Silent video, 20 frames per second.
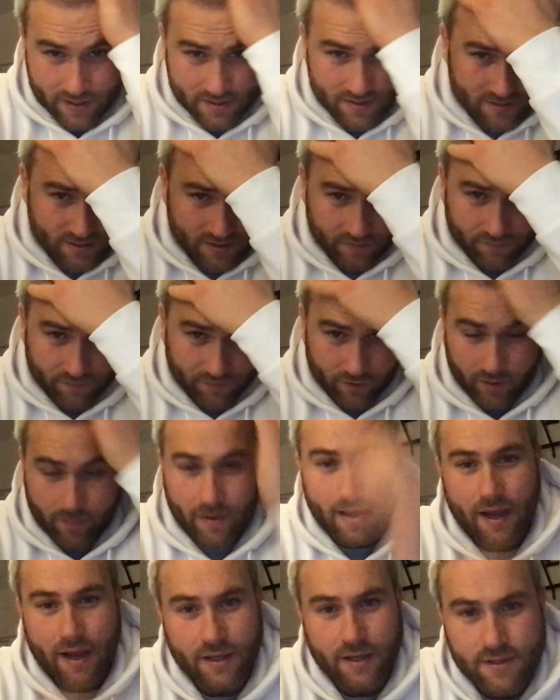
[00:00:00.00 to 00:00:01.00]
it's the front of
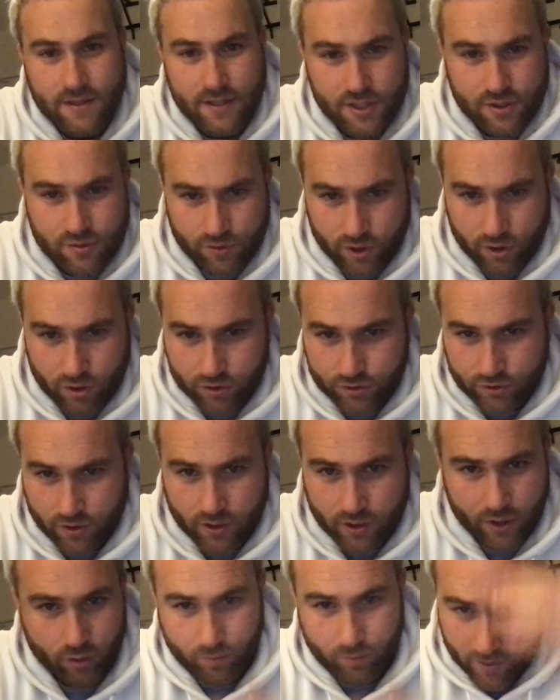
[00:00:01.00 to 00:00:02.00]
my head that's only got
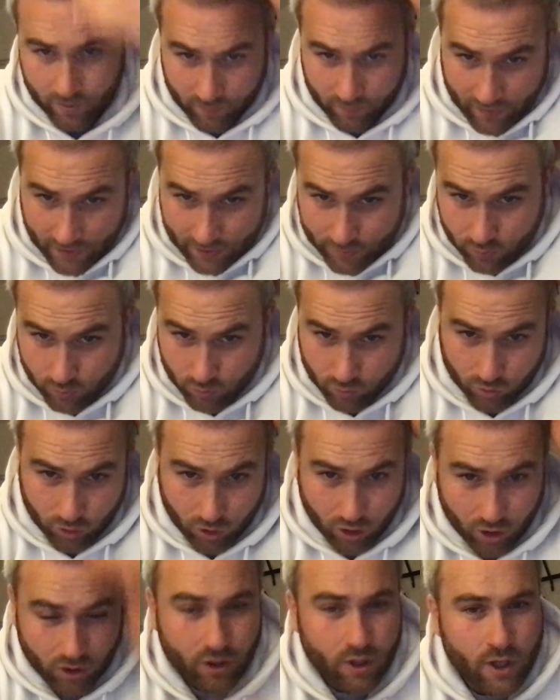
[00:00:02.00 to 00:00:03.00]
done. I know people have had the whole
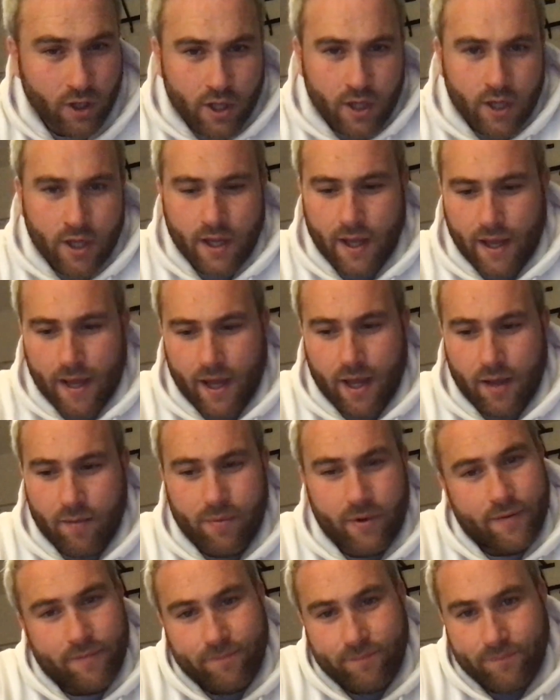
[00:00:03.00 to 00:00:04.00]
lot,
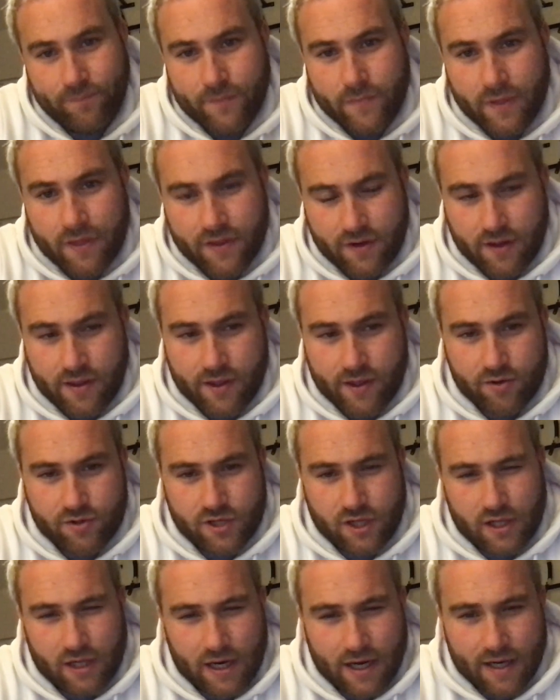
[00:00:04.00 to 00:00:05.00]
but
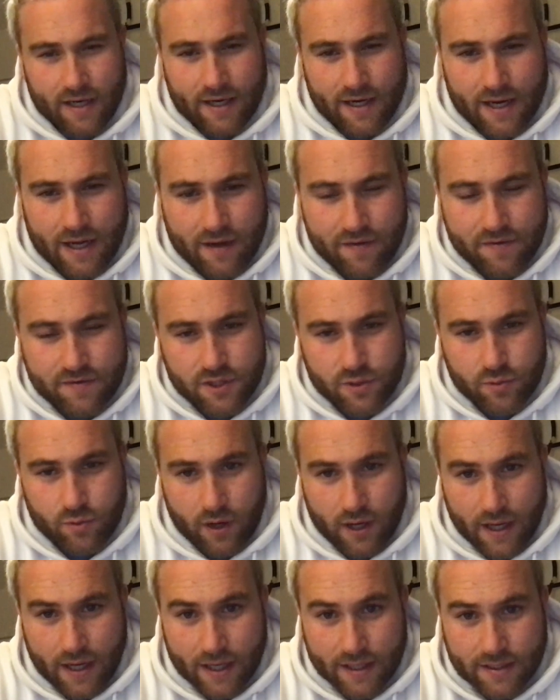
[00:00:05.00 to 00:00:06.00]
3,000 grafts is
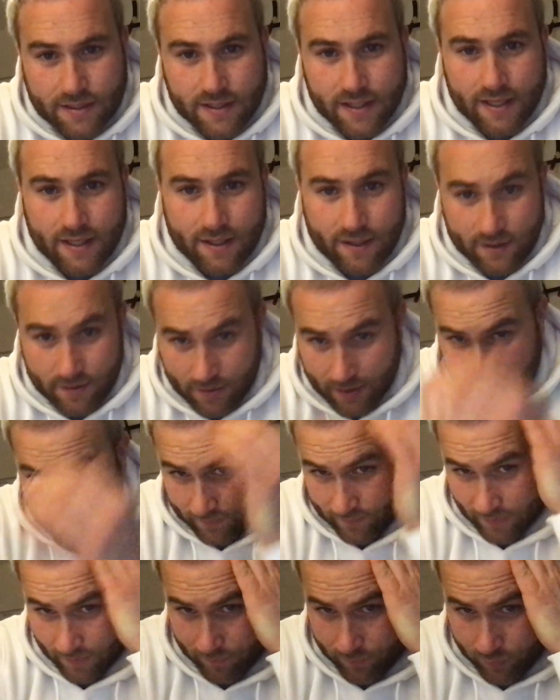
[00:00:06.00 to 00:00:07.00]
what I had taken
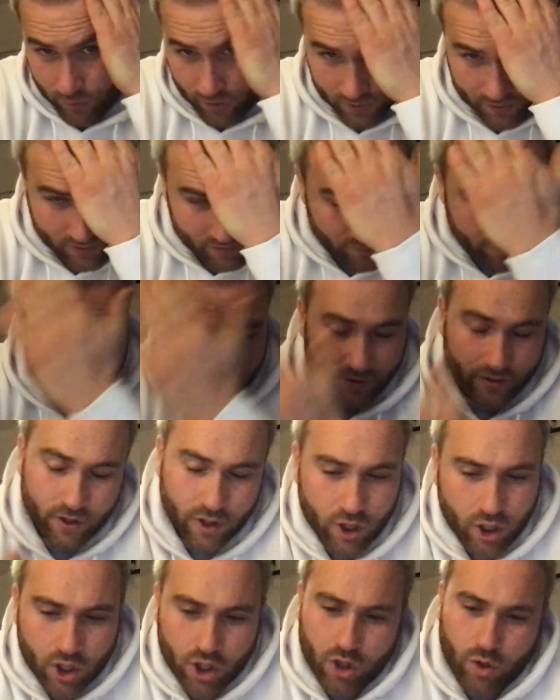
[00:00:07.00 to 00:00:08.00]
and put into the front,
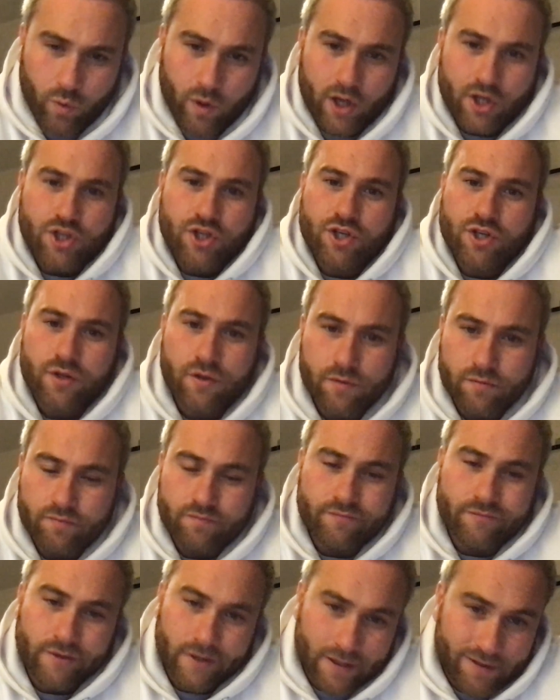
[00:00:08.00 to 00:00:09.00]
which
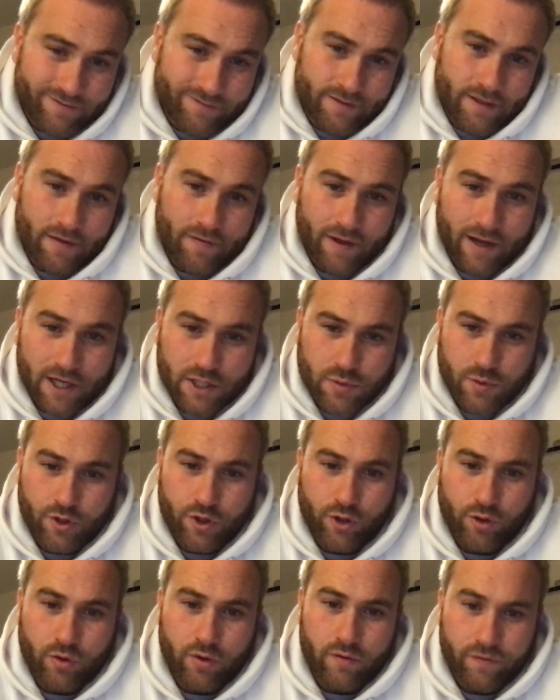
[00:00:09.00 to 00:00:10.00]
if that's what
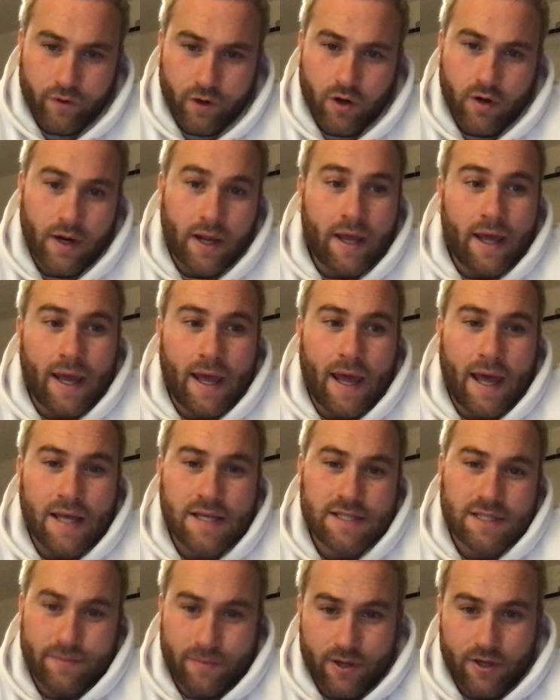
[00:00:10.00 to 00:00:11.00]
you're going for,
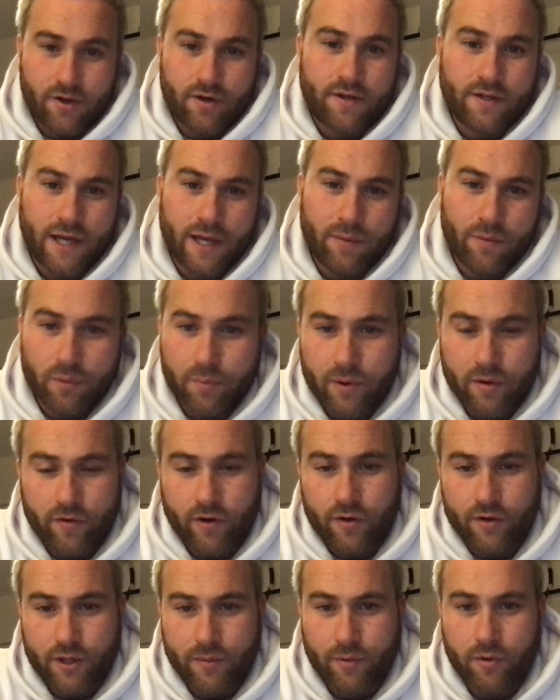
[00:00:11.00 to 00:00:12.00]
estimate your time will be
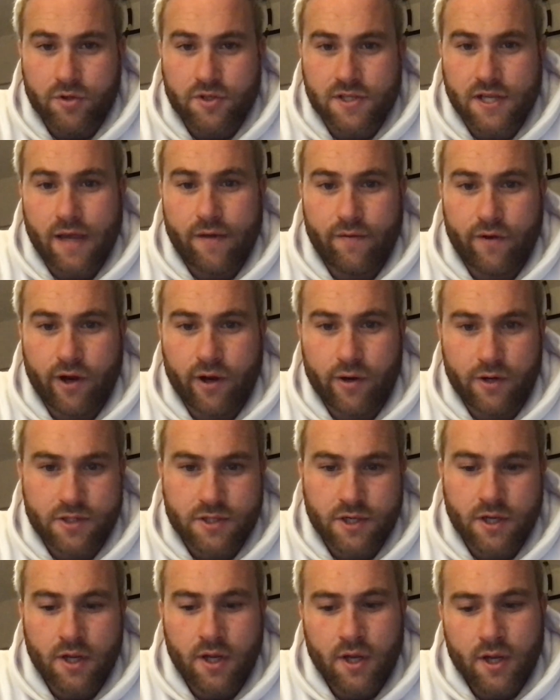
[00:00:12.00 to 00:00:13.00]
around about 7
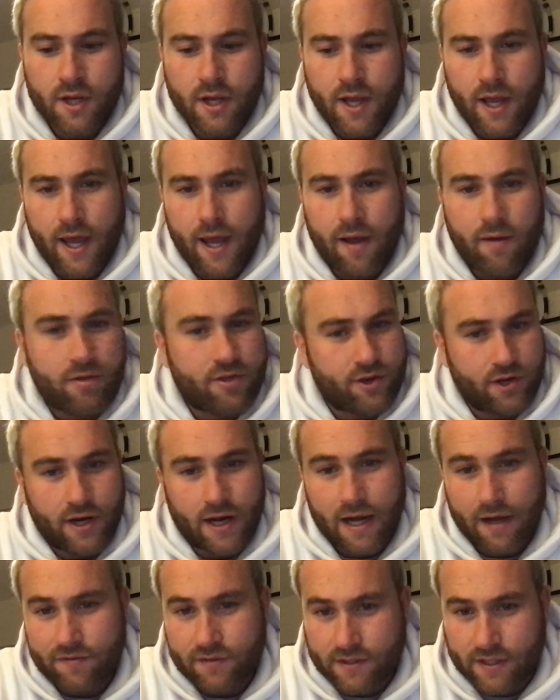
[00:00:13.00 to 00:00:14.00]
hours.
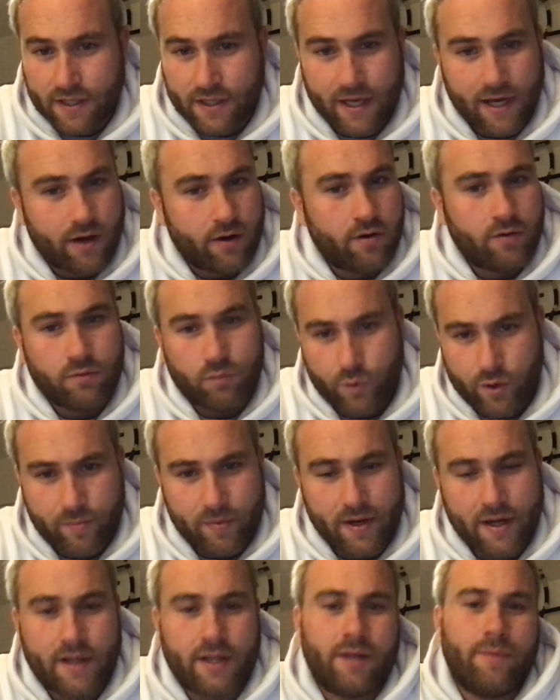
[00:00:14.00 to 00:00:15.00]
3.5 to take it out, we
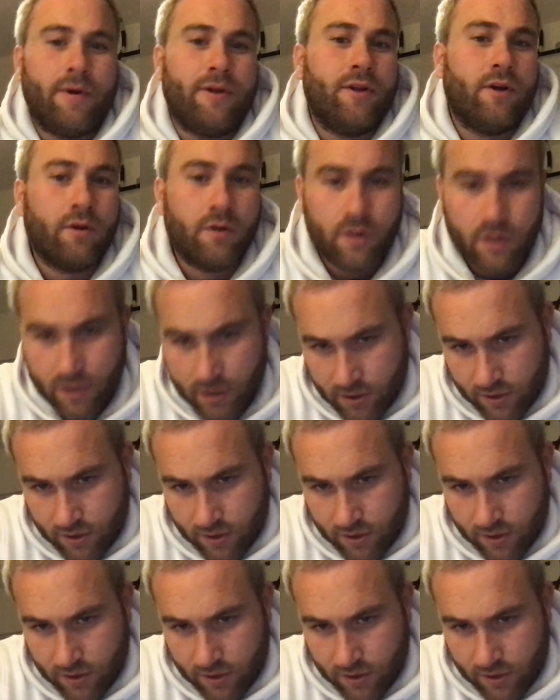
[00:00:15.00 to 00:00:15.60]
break in the middle,